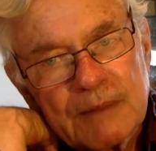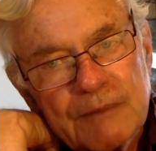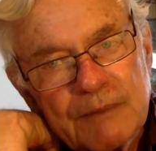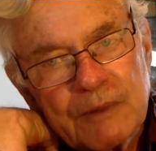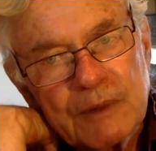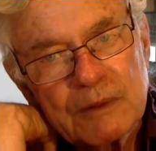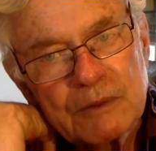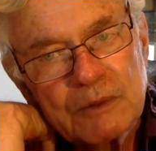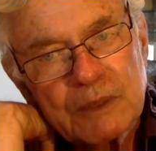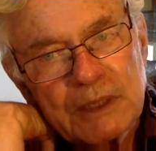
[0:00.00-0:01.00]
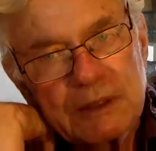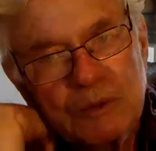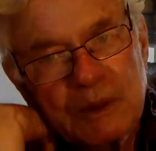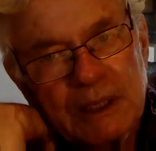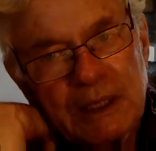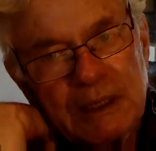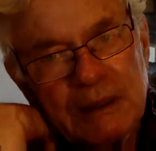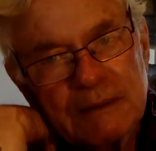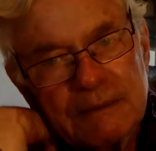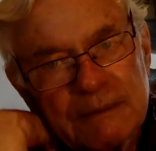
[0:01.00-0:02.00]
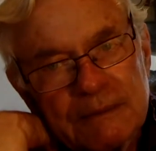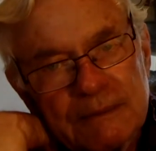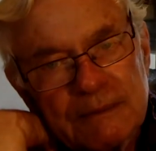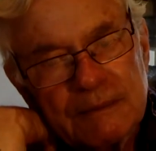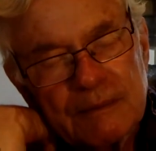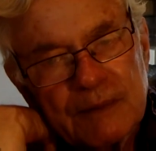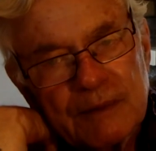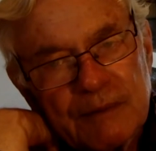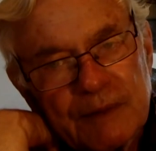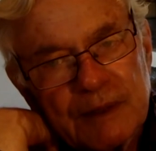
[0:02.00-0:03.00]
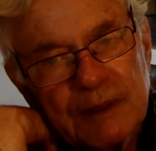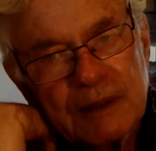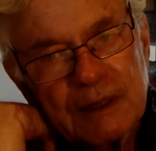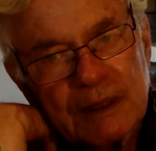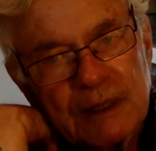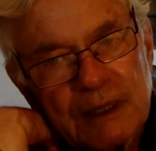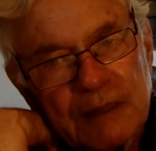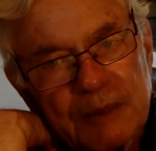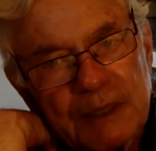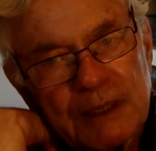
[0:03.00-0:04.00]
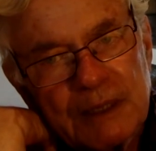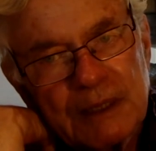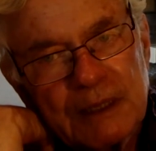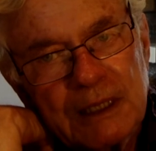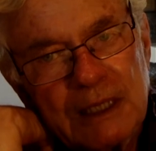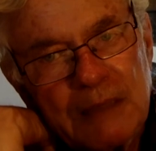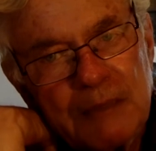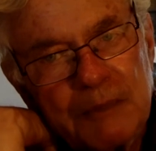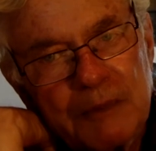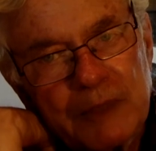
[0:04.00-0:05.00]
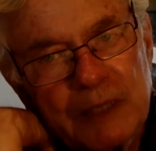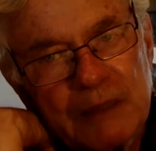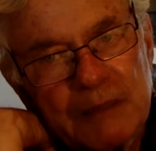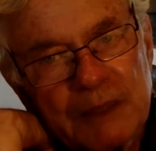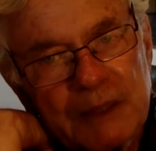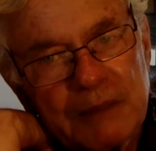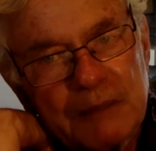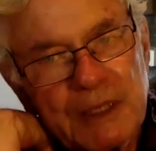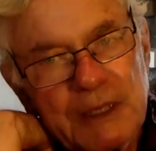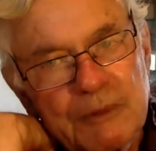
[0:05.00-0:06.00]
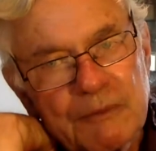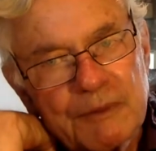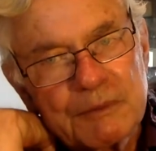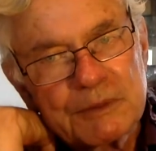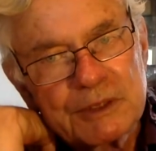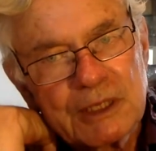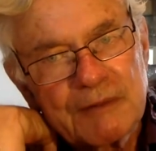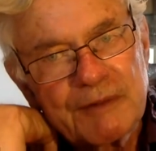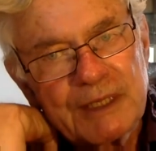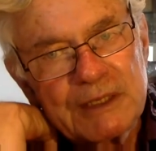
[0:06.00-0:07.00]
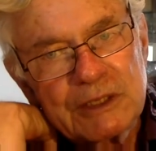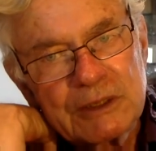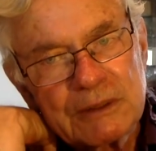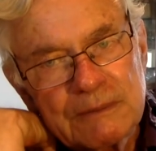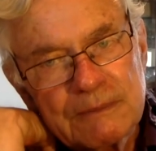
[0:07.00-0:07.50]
for 2020 for helping keep 300 million people from starvation